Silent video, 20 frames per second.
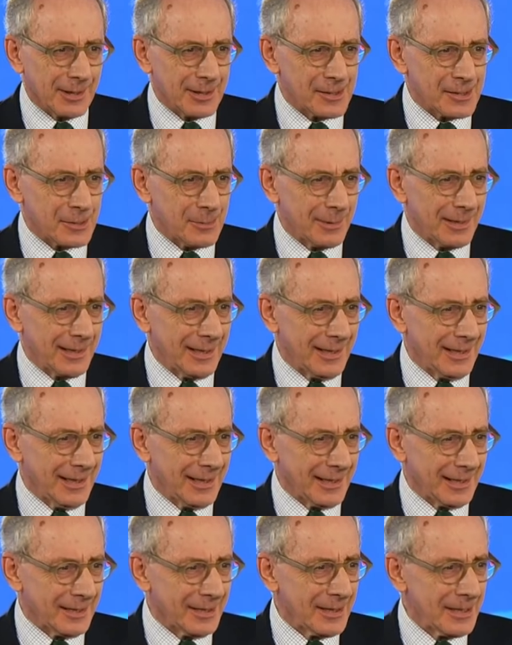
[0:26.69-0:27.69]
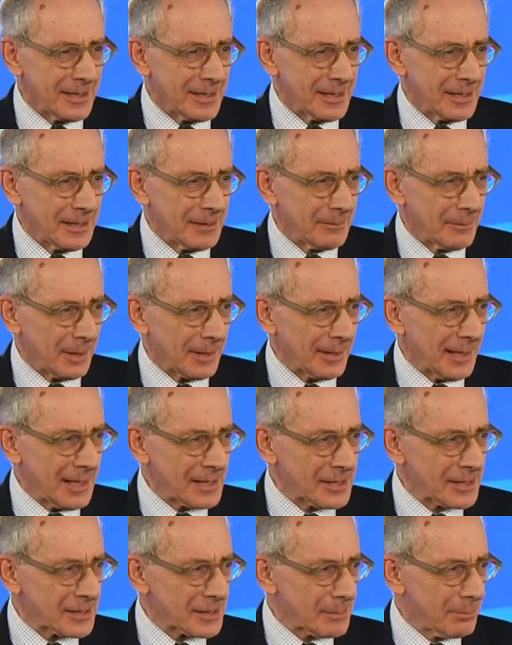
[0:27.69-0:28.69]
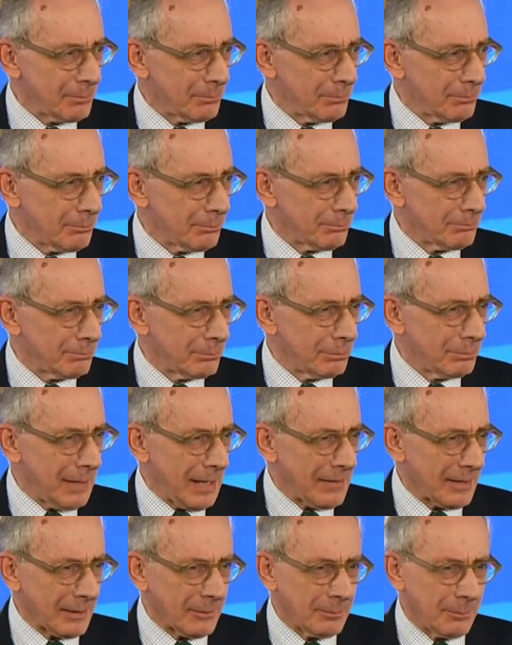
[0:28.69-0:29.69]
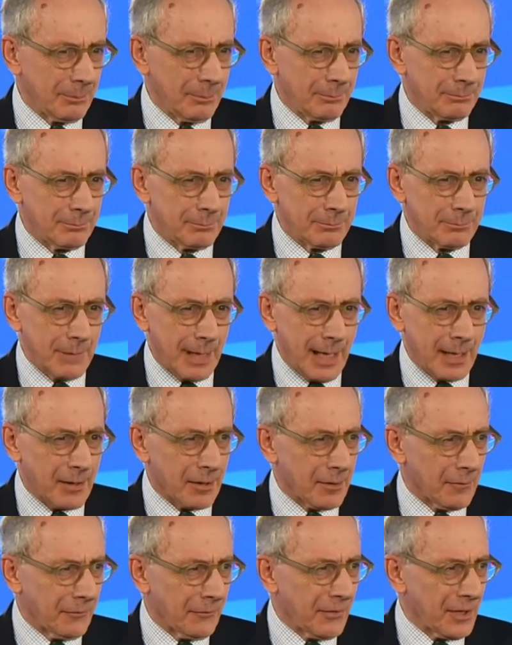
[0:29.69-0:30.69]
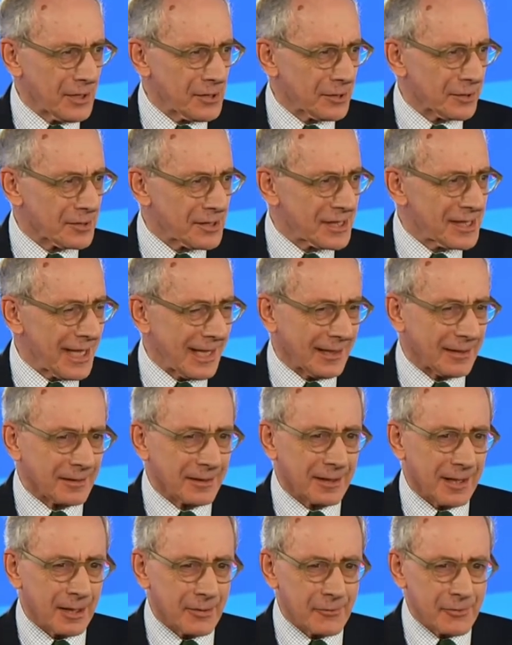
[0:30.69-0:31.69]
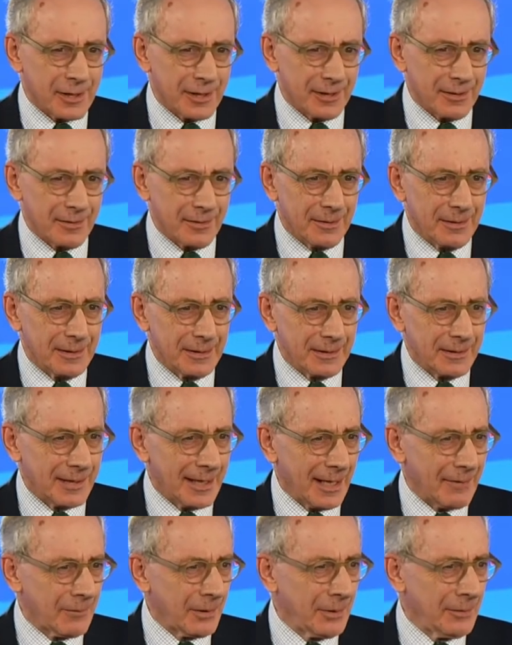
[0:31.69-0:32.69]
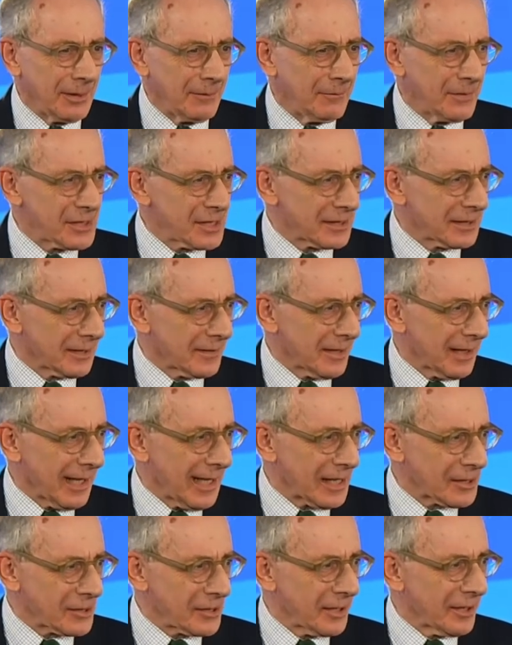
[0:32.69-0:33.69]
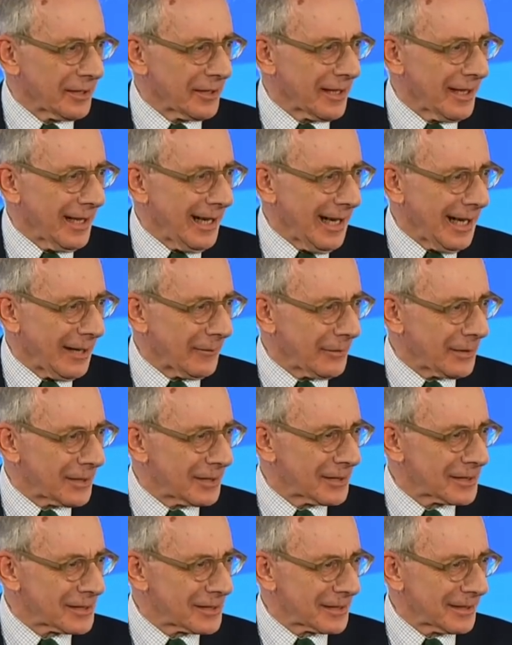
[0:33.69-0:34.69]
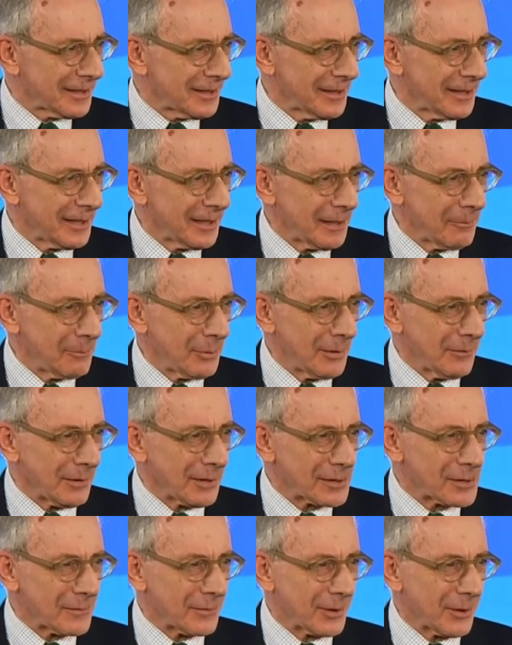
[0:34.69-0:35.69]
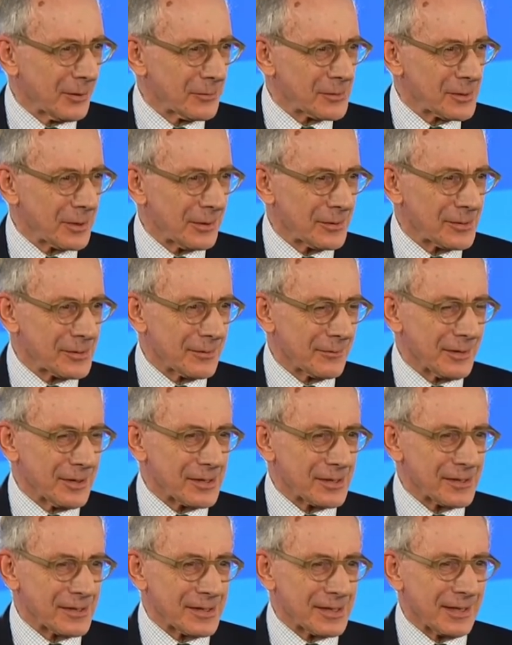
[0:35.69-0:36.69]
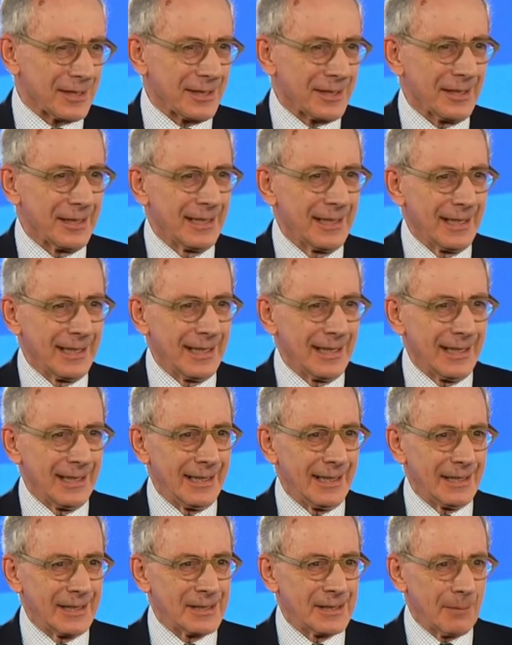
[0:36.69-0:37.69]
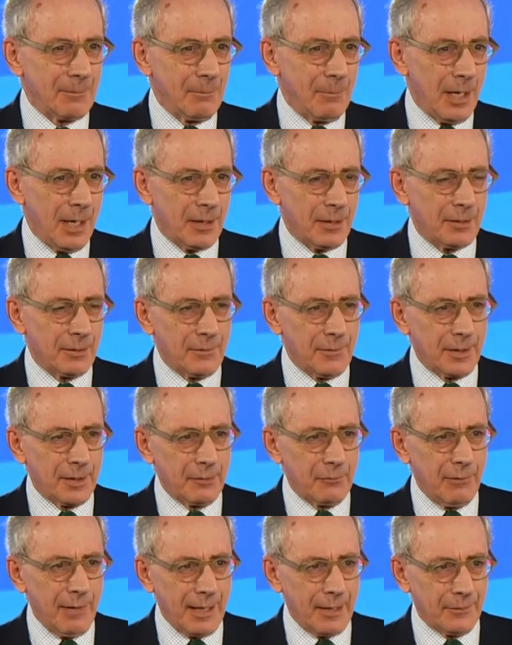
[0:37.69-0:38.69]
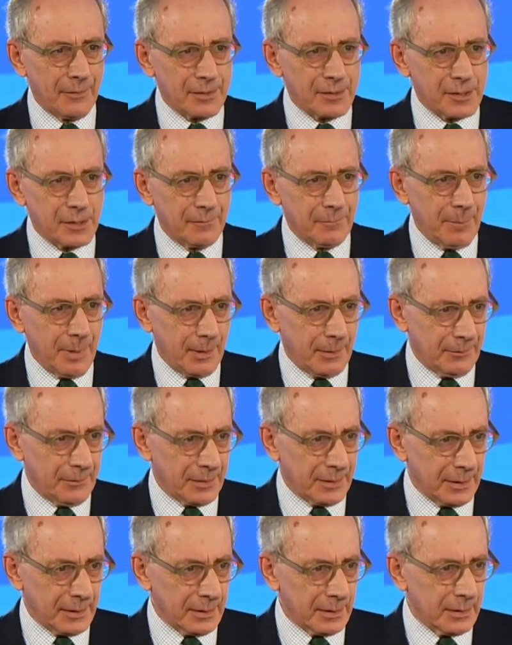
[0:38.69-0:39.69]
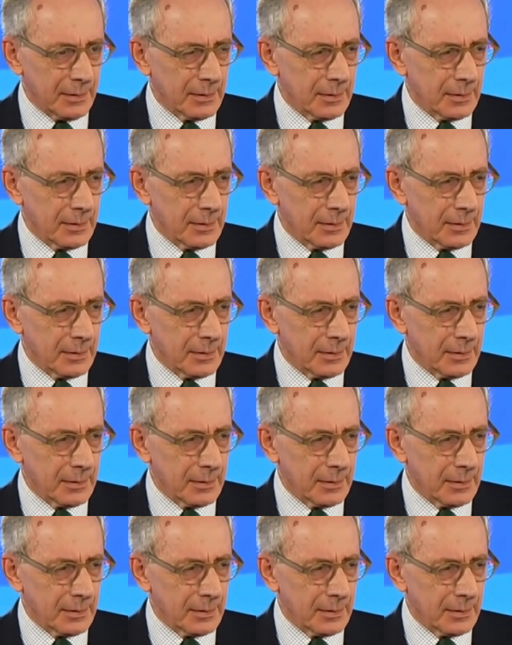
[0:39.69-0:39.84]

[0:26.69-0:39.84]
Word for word: is to be here. But as it's, I think, either the first or second country that I've only visited in the last year and a half, it is a, a privilege for all sorts of reasons. And it's a mark of the relevance of Belvedere